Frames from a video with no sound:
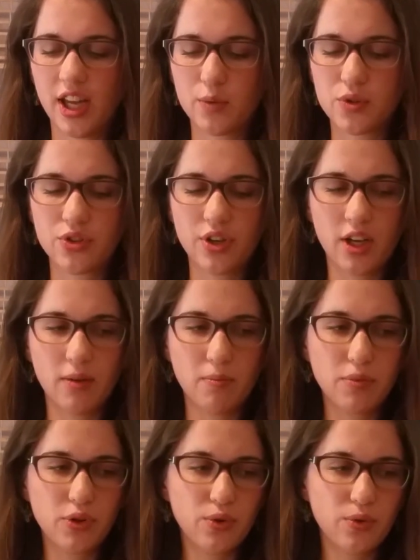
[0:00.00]
Amsterdam
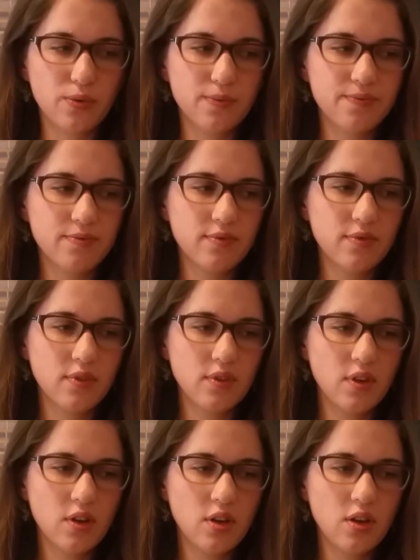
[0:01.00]
Blue.
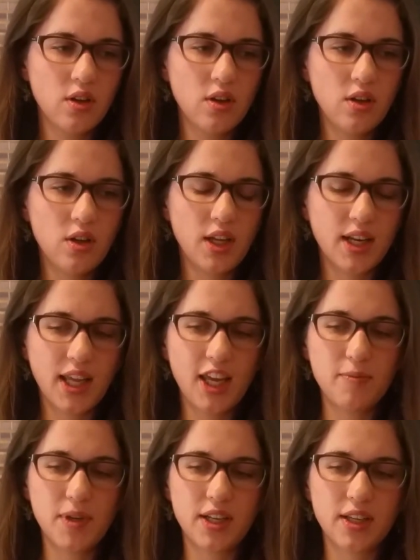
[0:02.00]
It
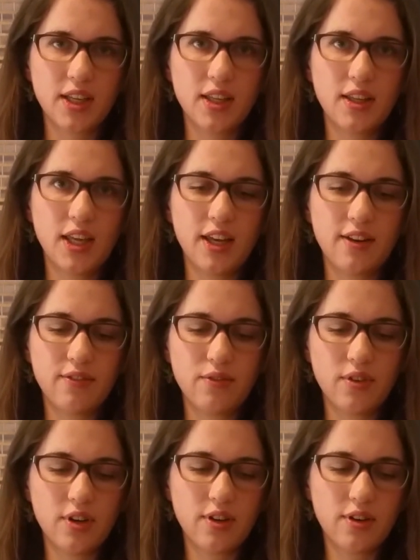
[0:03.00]
came in a kit
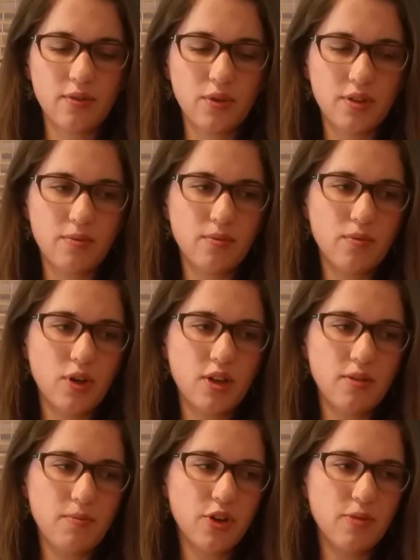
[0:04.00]
with one of
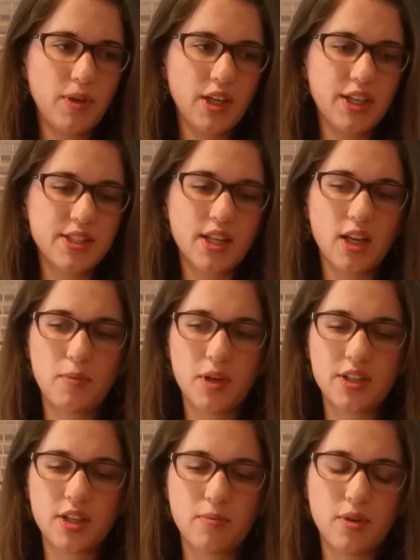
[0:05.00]
the Mirabilias that I
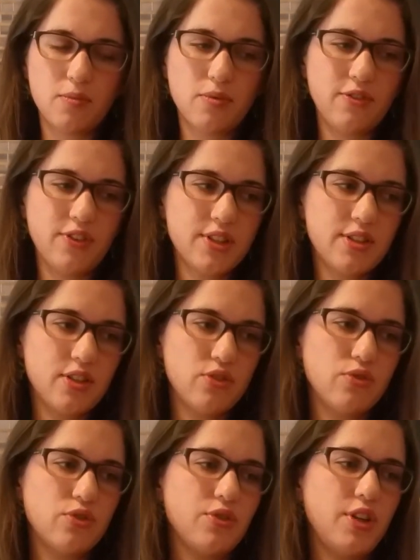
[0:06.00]
picked up at a previous Stitch
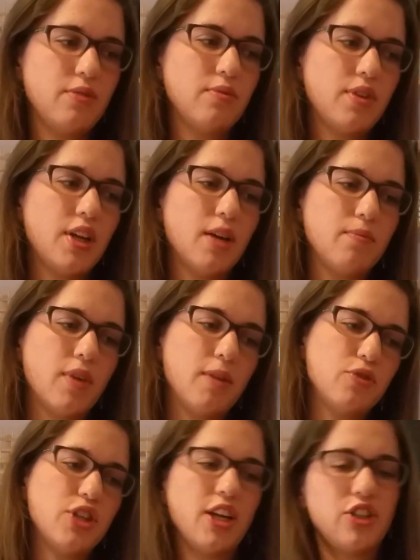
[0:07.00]
Retreat that
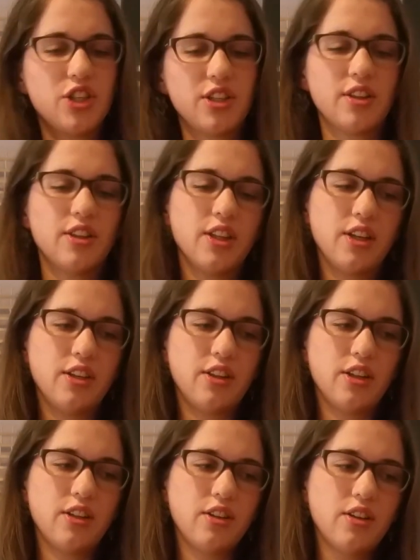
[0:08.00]
I'm changing the linen
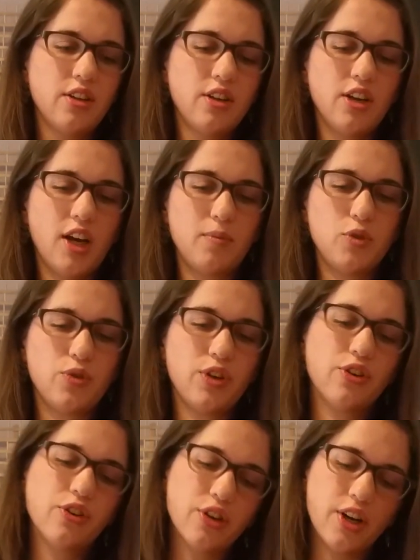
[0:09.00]
that I'm doing
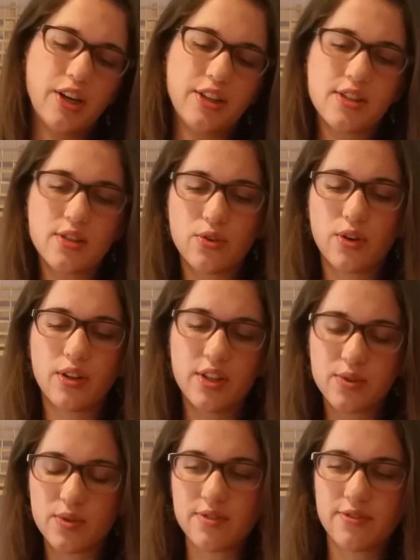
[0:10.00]
her on, so
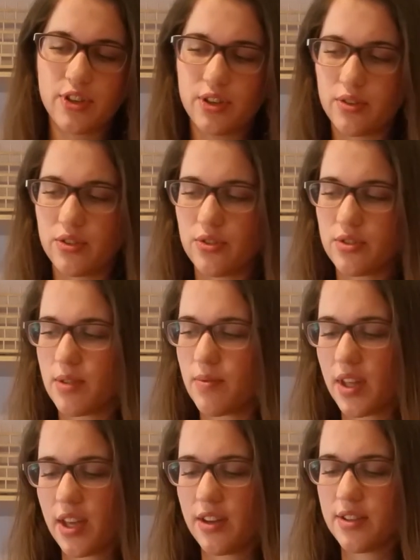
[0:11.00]
this was free to do
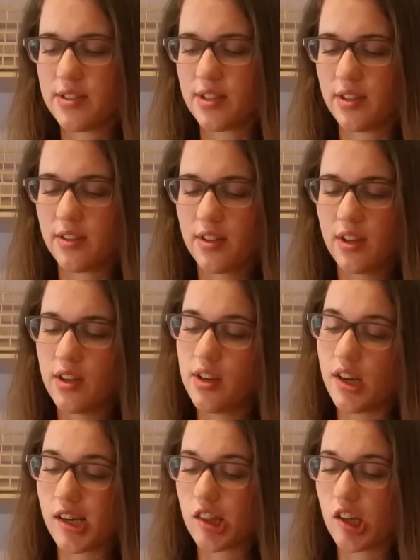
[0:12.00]
something else, and
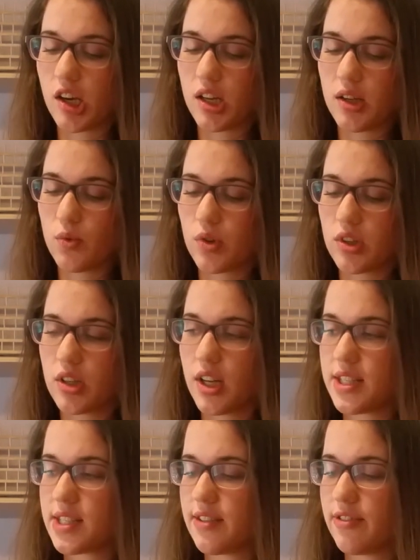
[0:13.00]
I thought it worked
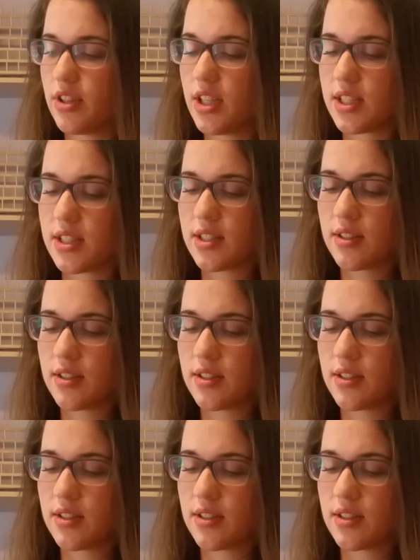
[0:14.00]
nicely for this.